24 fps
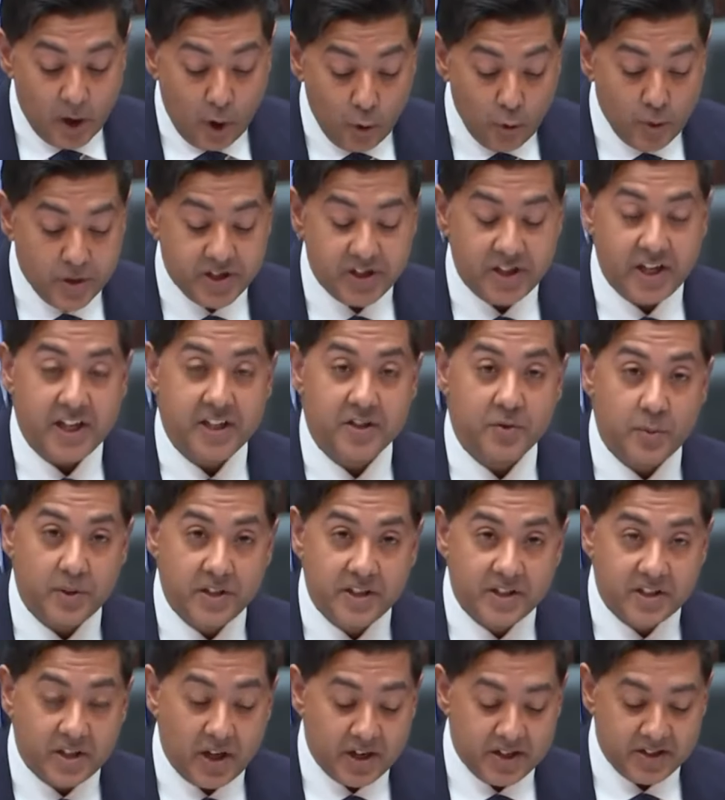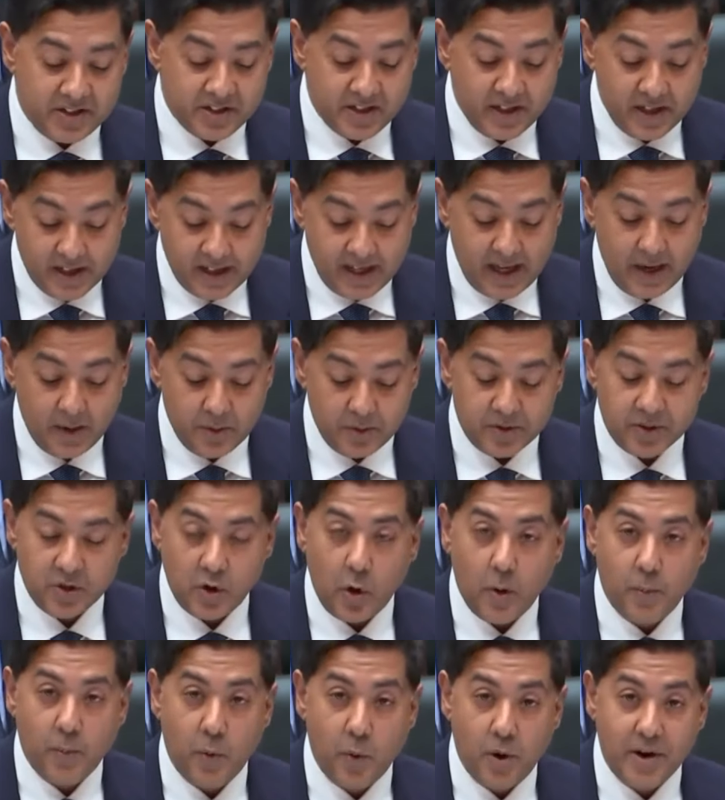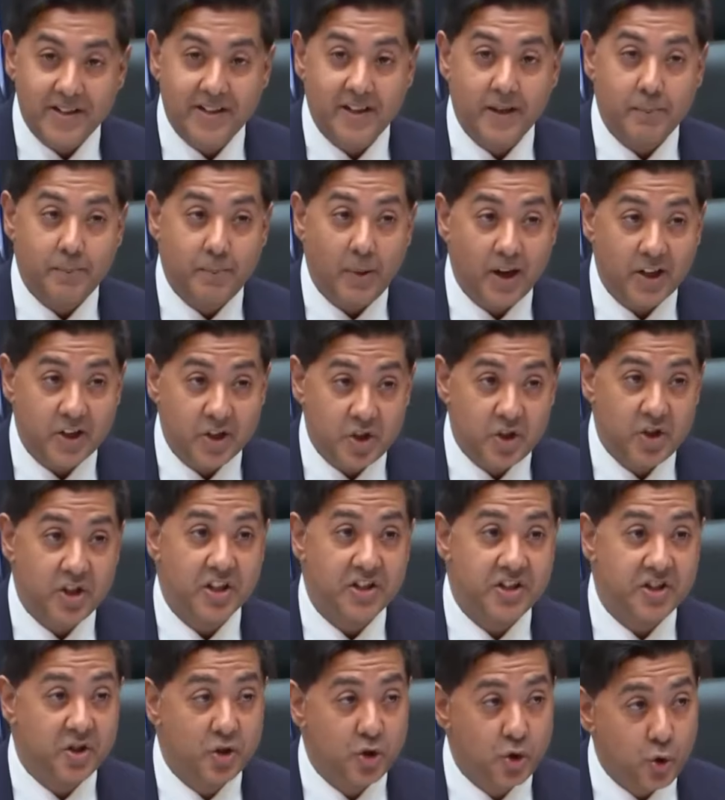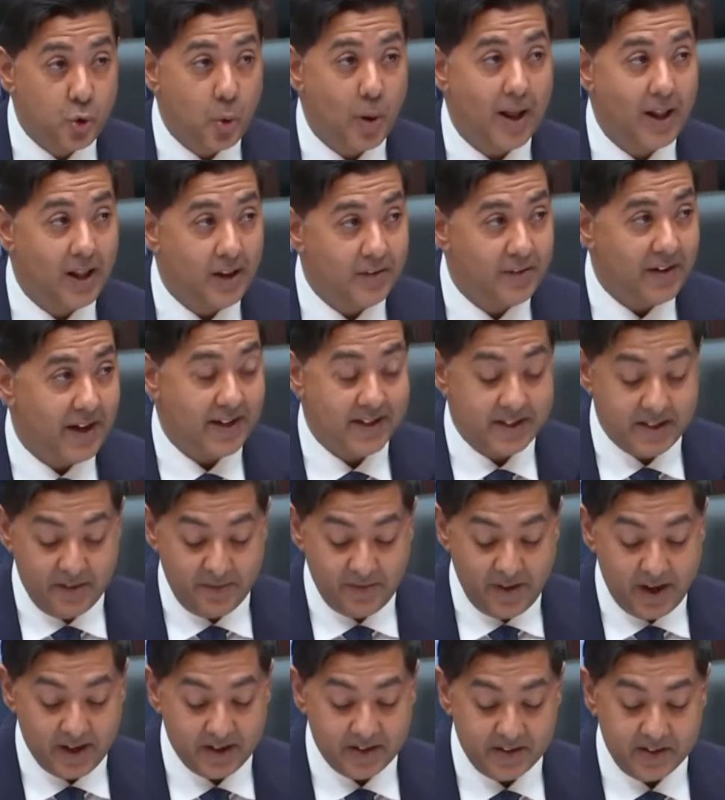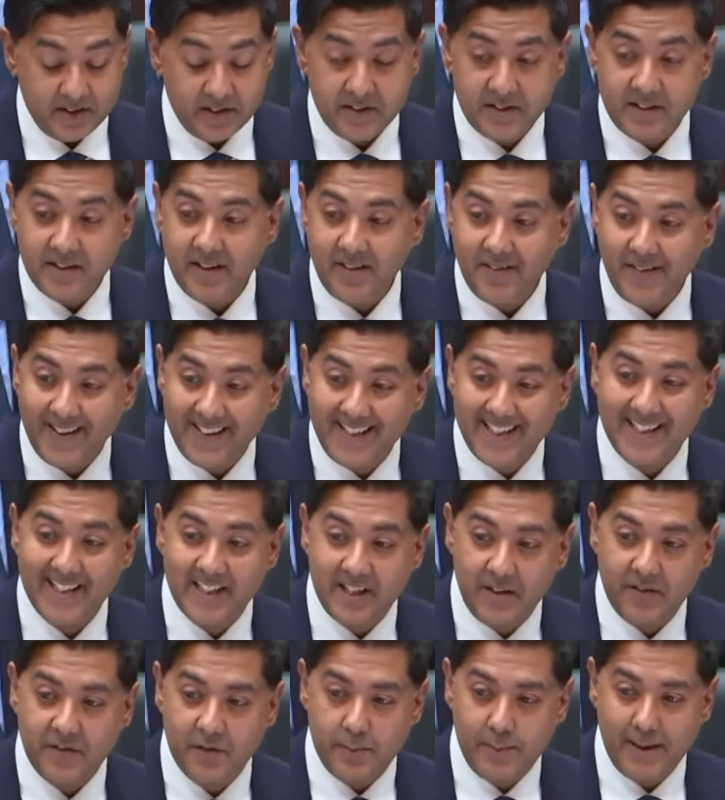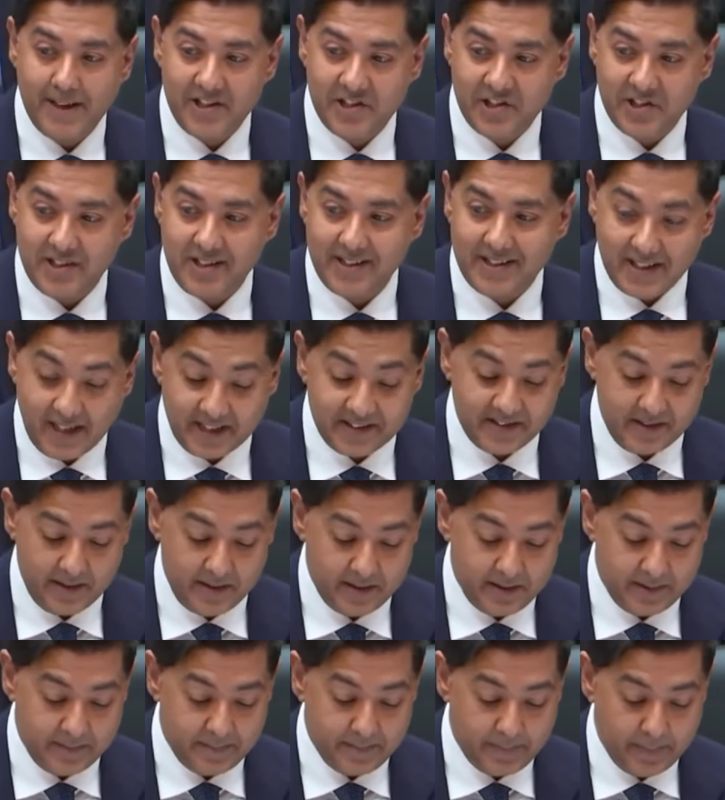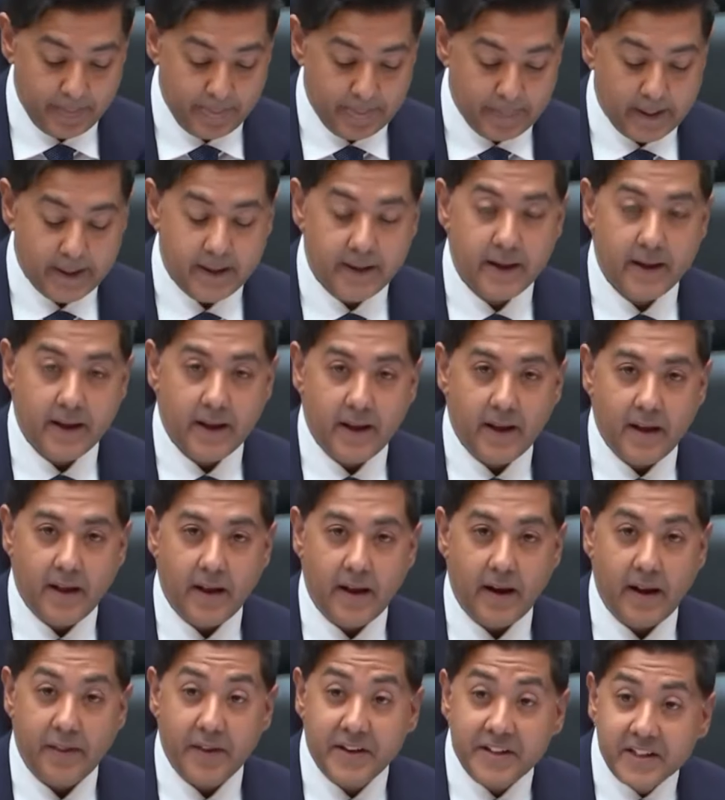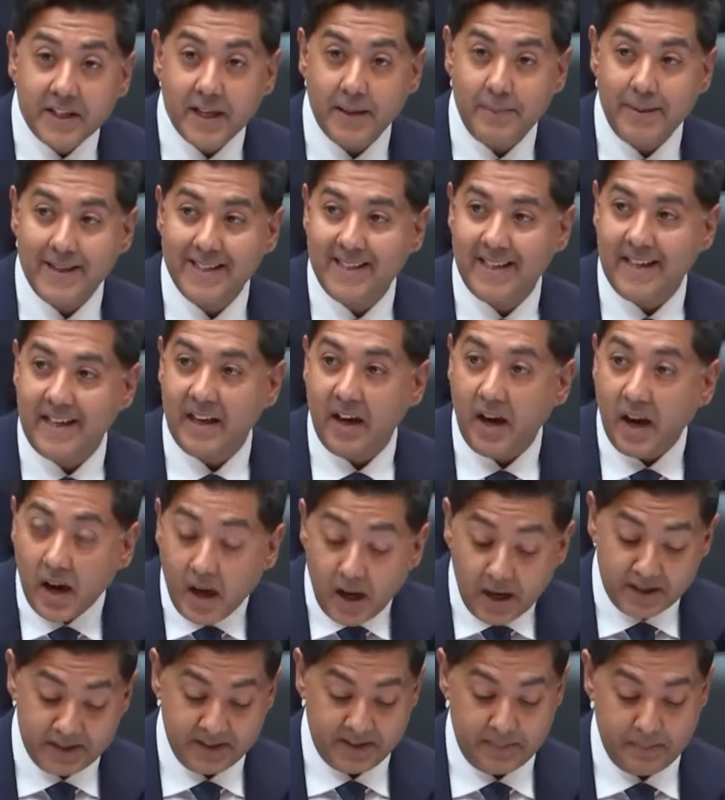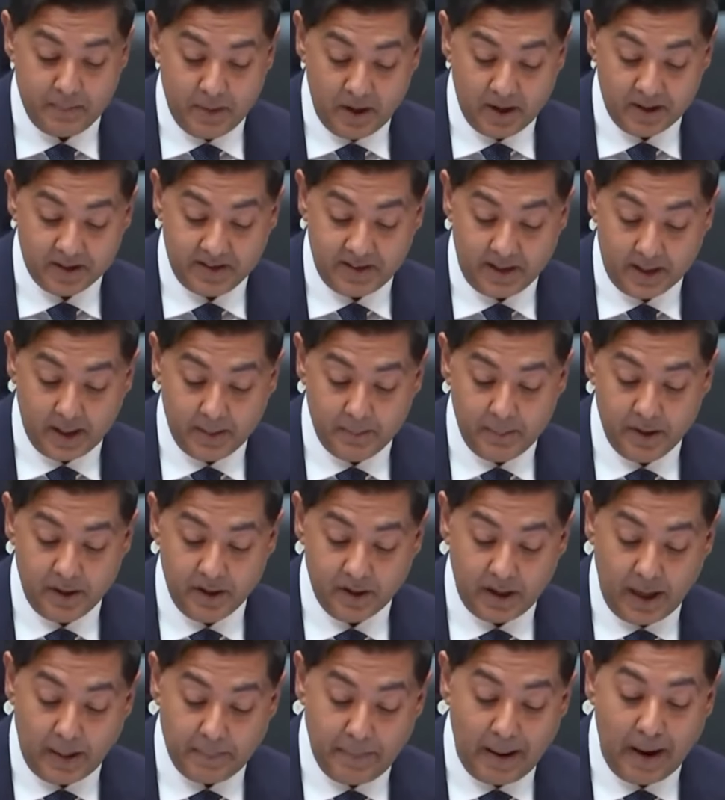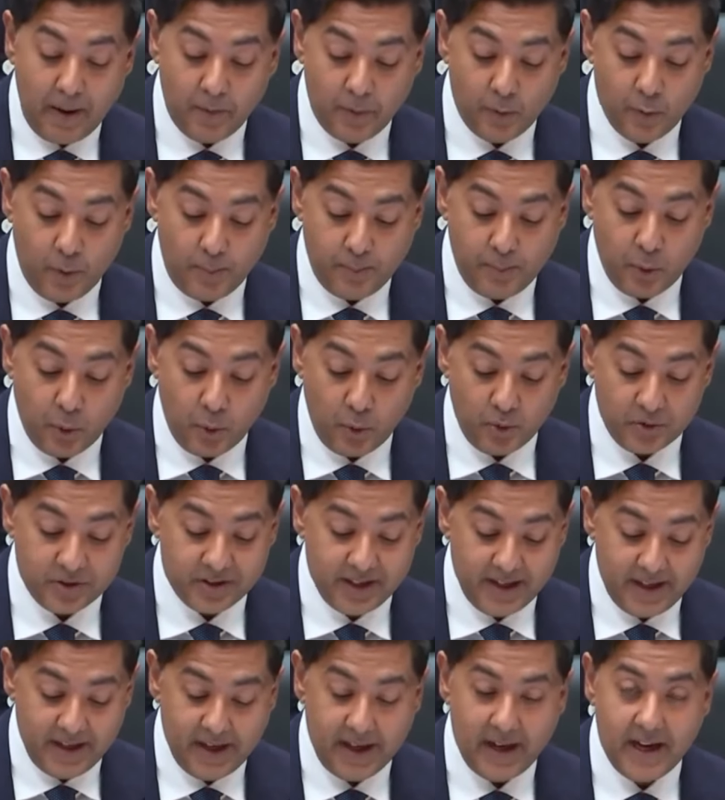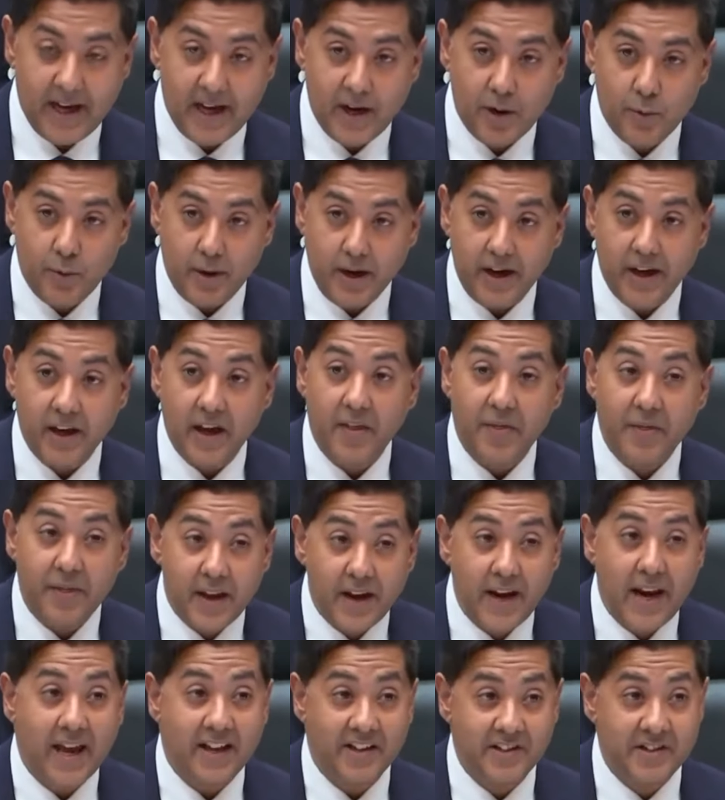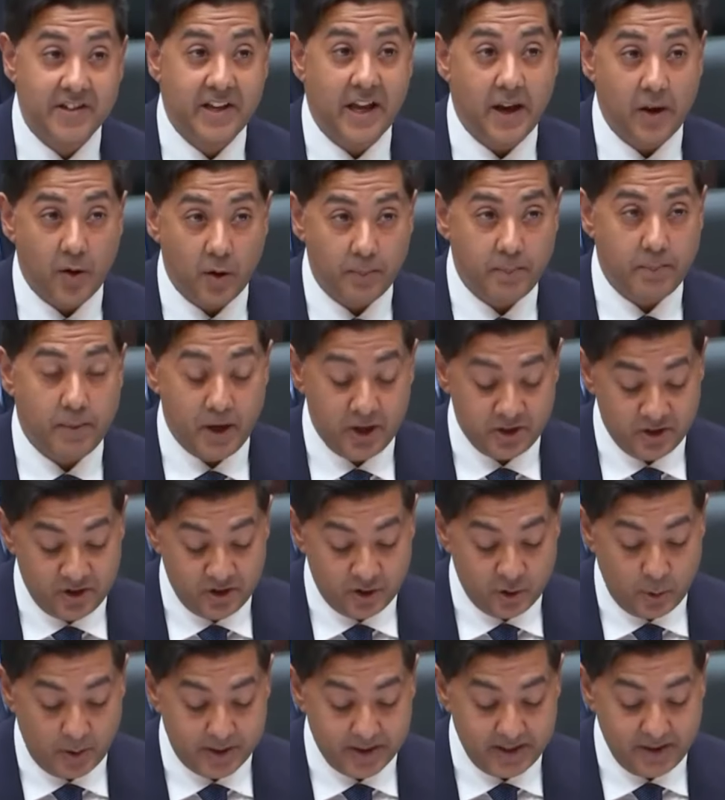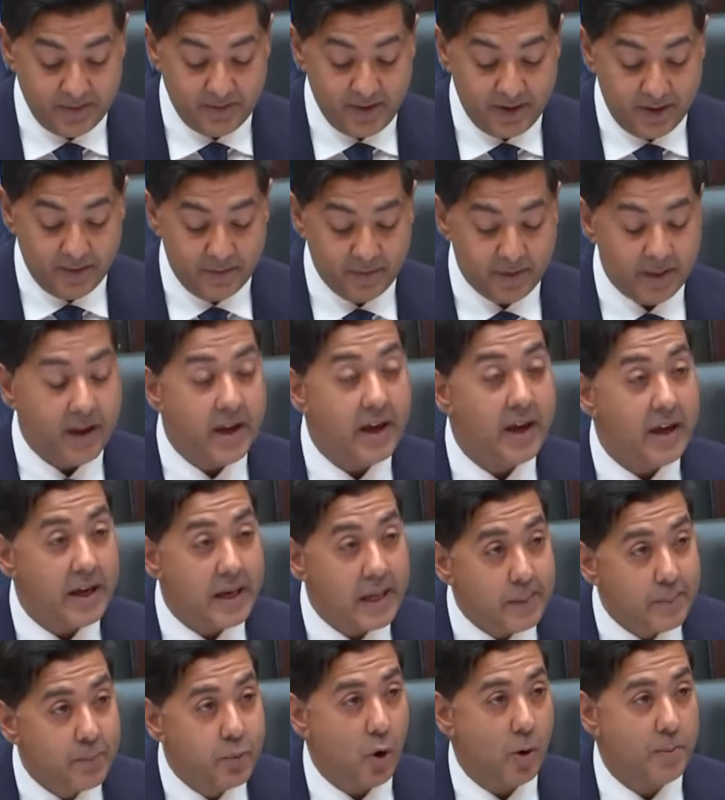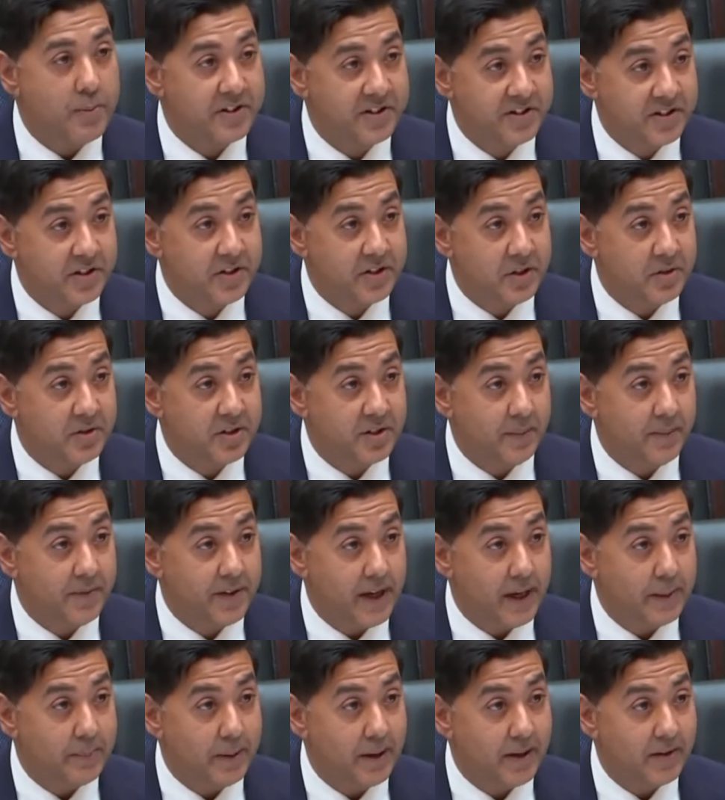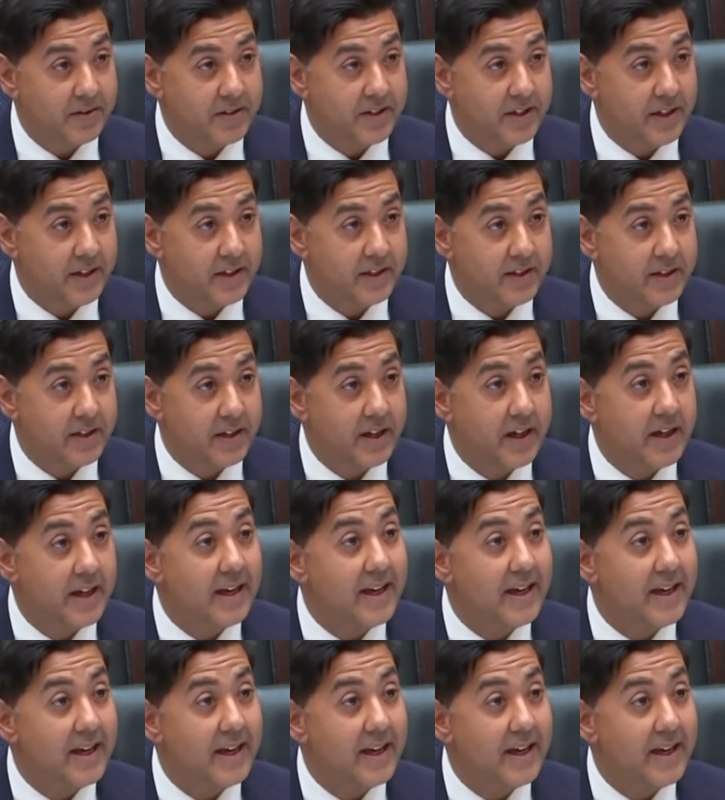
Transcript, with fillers: originates with sites and accounts operated by just 12 anti vaxxers, the disinformation dozen. Now, this committee asked Mark Zuckerberg about the report in a hearing the next day on March the 25th, he promised to do something about it.